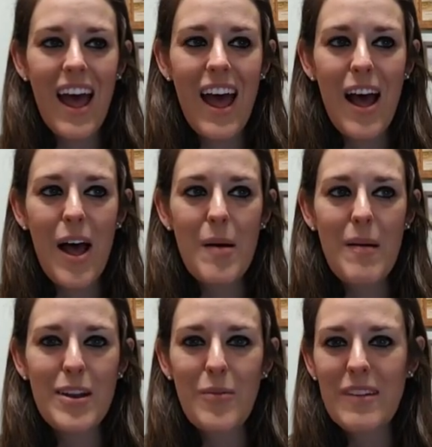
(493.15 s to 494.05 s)
Uh,
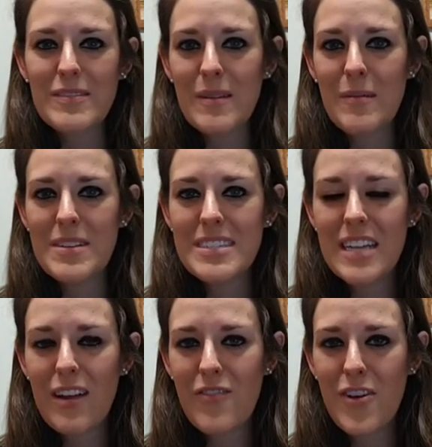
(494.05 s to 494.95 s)
I know we have some
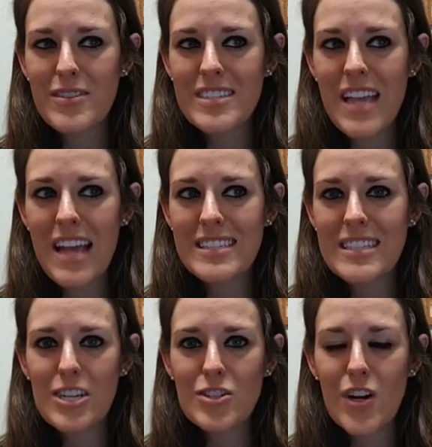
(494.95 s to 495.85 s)
sick folks at
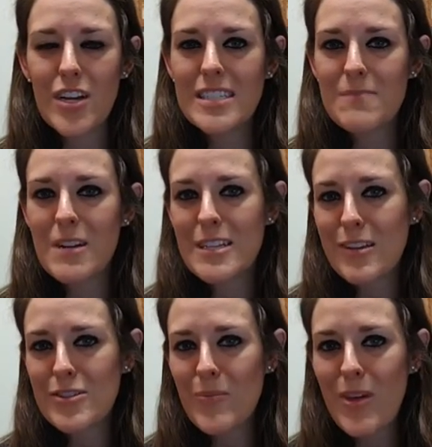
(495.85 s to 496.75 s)
St. John's, but it's
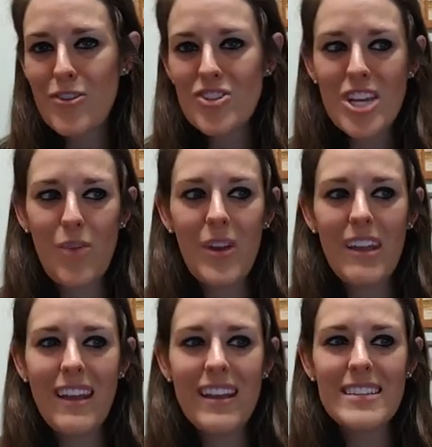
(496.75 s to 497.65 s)
also Mother's Day
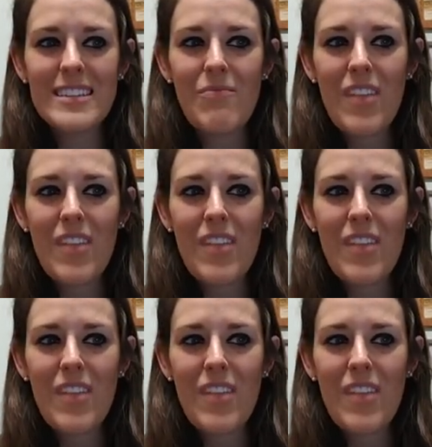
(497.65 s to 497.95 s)
weekend.